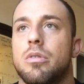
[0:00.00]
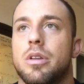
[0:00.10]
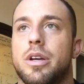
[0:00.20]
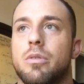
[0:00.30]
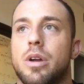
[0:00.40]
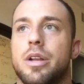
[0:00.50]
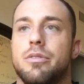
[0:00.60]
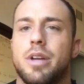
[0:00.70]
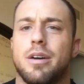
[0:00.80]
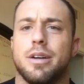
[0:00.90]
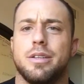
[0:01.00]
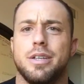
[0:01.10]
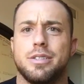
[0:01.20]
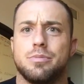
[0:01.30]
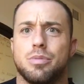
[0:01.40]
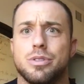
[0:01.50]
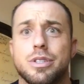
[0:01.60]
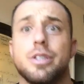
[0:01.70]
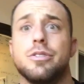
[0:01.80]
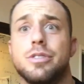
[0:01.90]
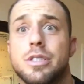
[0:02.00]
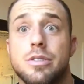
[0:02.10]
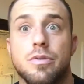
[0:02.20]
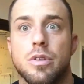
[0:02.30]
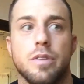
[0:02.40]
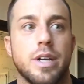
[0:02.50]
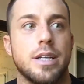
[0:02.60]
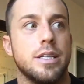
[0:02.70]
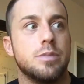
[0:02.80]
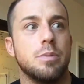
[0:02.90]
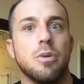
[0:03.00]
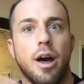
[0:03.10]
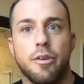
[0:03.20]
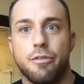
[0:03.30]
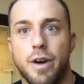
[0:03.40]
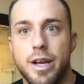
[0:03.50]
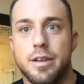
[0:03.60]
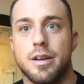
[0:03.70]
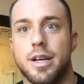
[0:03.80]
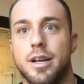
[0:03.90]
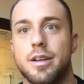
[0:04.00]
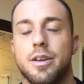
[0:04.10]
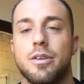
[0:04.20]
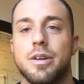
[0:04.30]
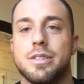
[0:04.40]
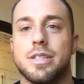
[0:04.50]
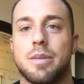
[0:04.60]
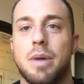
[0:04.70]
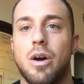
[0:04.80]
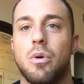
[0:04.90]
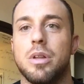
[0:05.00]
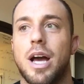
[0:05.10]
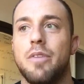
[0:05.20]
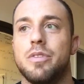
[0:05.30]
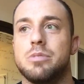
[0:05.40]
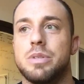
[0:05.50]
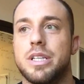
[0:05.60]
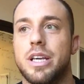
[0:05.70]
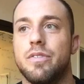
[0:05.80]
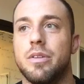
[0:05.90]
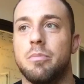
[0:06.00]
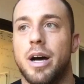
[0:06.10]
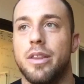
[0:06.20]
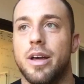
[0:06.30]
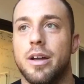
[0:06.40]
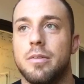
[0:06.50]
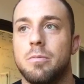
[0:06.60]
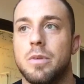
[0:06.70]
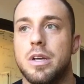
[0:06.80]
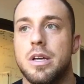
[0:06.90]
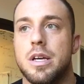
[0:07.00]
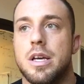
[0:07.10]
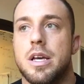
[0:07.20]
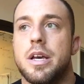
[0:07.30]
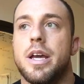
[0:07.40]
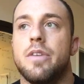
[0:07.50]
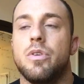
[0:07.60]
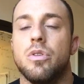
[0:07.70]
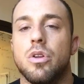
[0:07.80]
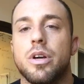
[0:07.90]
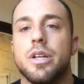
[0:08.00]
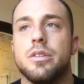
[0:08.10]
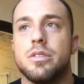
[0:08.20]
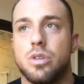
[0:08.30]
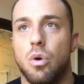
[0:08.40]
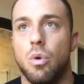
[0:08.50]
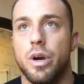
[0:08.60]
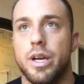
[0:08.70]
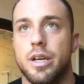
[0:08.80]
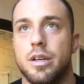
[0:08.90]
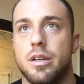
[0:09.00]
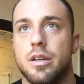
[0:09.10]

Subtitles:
look at what I do now. I teach Brazilian Jiu-Jitsu for a living. I teach people how to fight. I gotta, it's like my whole life has been given by that. And if you look at the toy,